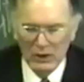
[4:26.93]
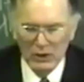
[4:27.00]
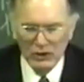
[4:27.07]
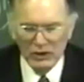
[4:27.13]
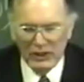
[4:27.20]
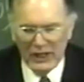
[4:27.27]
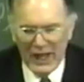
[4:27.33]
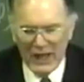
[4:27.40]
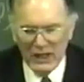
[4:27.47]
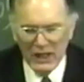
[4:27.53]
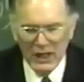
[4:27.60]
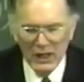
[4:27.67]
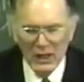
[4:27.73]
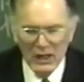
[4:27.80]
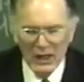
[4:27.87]
See that?
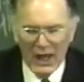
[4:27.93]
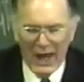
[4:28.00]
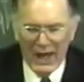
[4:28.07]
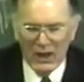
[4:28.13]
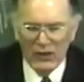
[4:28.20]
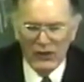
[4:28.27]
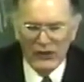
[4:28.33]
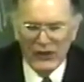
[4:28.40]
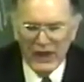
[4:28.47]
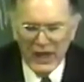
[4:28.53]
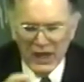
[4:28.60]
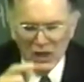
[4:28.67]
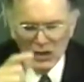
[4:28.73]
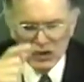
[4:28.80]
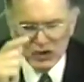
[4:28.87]
And
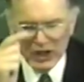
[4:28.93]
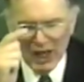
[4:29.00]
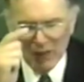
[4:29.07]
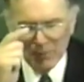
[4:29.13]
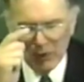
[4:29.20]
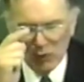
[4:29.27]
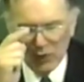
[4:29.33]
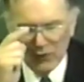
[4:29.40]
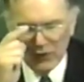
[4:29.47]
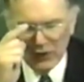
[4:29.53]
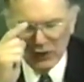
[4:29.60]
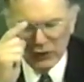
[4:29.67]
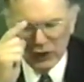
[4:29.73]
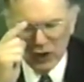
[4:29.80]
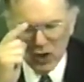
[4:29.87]
then shall be
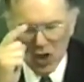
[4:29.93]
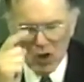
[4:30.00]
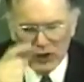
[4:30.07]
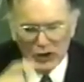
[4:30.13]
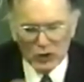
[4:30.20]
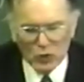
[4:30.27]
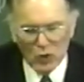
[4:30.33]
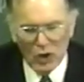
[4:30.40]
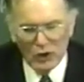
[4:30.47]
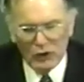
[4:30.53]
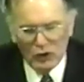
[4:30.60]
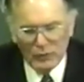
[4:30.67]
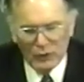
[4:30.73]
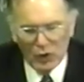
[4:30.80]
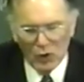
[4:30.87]
revealed the lawless
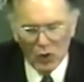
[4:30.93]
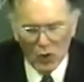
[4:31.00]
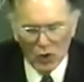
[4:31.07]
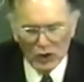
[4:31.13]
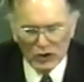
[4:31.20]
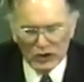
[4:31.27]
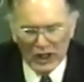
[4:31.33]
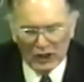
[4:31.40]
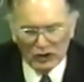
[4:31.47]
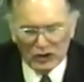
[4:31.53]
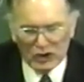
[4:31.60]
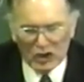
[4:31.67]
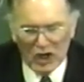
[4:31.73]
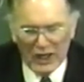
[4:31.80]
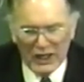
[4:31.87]
one whom the Lord shall
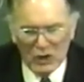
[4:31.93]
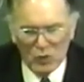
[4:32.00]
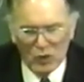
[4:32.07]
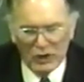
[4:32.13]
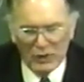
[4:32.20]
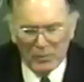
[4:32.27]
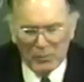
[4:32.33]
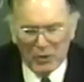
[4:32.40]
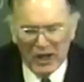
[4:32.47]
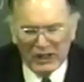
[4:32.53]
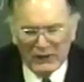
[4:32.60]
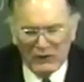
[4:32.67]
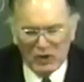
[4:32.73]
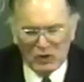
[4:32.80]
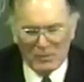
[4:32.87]
slay with the
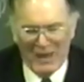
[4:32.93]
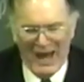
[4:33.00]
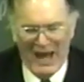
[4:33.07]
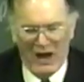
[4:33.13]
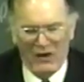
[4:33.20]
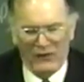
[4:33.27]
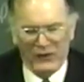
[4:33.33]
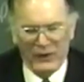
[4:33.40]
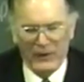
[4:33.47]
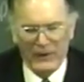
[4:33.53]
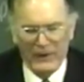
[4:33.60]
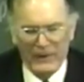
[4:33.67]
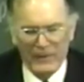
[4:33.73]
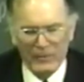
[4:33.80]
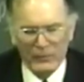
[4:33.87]
breath of his mouth
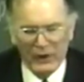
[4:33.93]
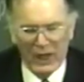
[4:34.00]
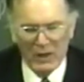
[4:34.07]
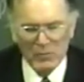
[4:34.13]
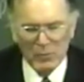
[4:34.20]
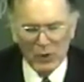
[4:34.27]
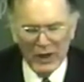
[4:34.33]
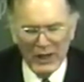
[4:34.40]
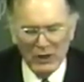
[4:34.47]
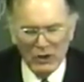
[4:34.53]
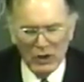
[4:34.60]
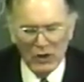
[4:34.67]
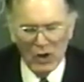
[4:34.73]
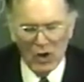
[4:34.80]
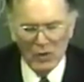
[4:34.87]
and
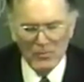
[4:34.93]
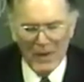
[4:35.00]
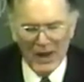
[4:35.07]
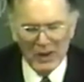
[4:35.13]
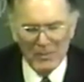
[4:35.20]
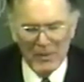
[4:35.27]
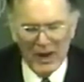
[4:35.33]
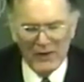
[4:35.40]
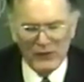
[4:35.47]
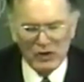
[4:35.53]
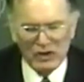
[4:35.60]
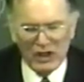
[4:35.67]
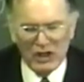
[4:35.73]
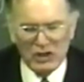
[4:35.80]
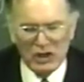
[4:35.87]
bring to naught by the
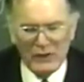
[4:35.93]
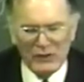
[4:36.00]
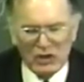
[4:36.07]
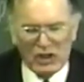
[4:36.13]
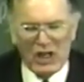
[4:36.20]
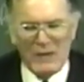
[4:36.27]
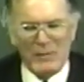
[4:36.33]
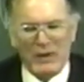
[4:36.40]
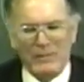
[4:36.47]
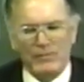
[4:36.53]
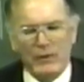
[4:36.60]
manifestation of his coming.